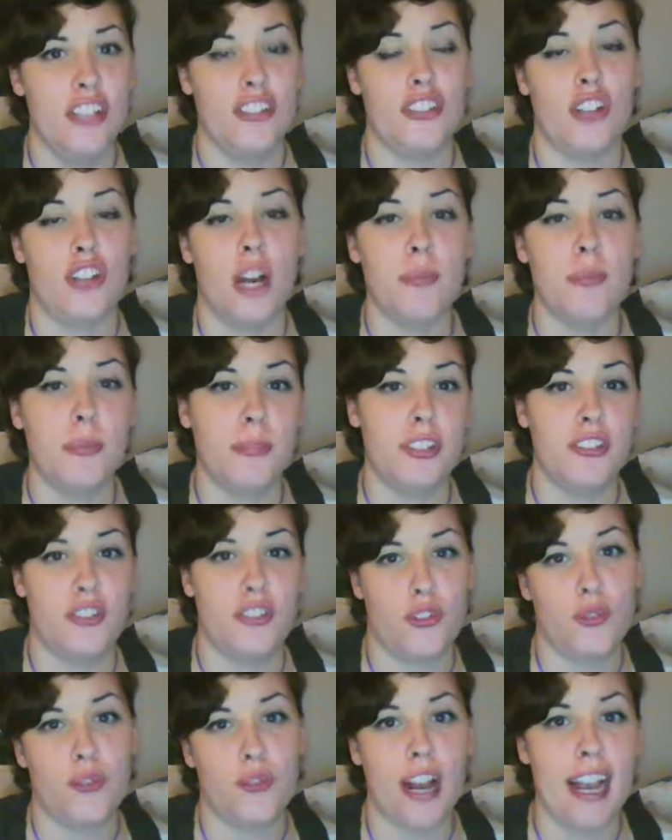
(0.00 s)
Stop him in his
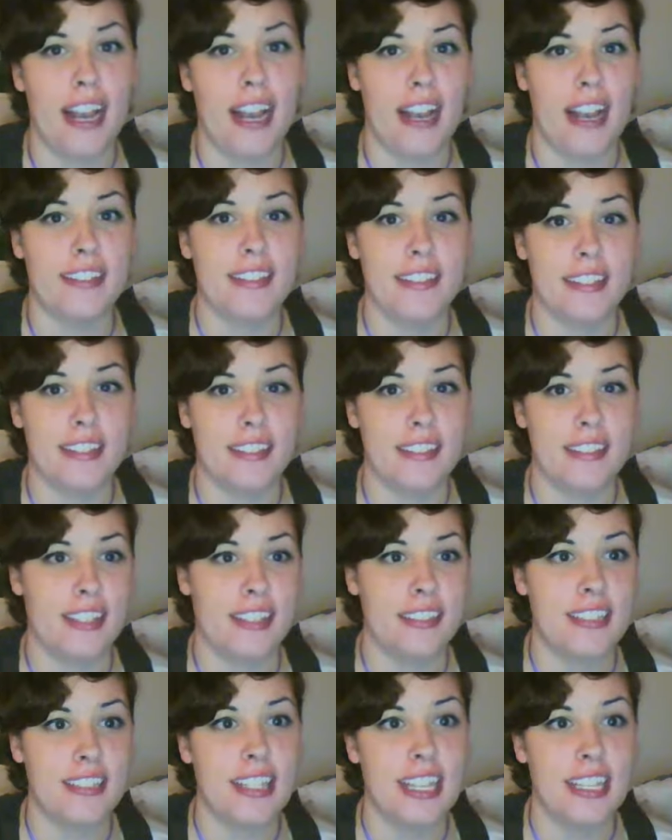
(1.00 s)
tracks. This sexy